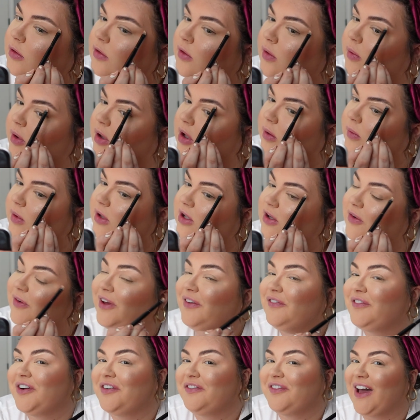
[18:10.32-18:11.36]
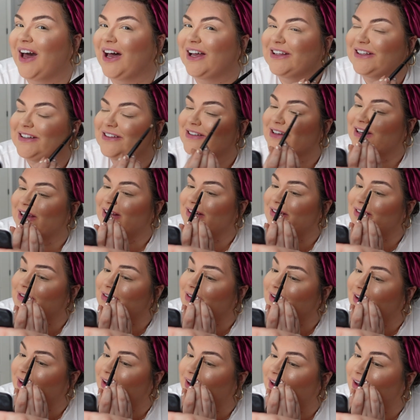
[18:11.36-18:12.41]
So what are we doing for Valentine's
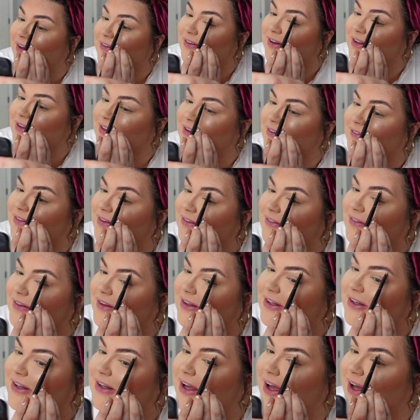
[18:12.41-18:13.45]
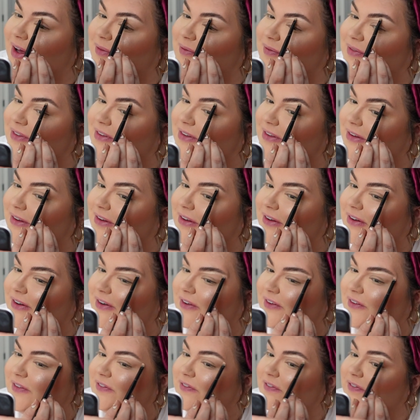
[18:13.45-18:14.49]
Day? What's everyone up
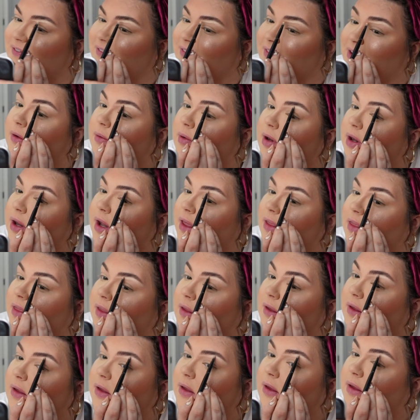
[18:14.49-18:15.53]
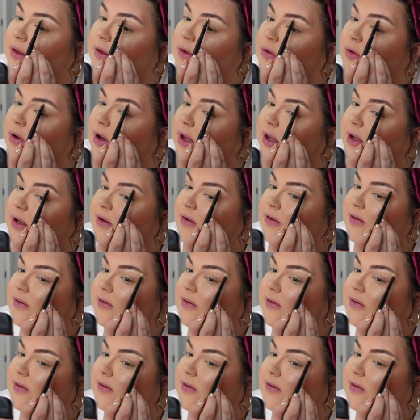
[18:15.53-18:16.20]
to? Nothing, right?